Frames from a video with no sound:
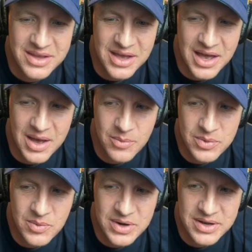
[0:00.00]
We
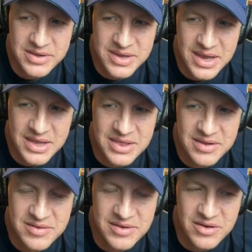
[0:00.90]
want to take
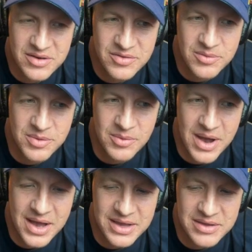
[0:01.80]
this series from the
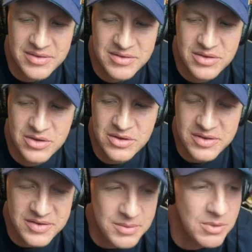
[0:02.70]
Rockies. Good to
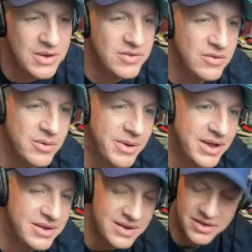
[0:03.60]
see Brent Suter back
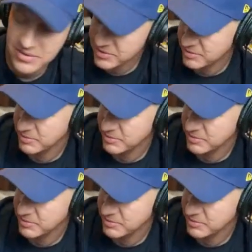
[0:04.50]
in town. There were some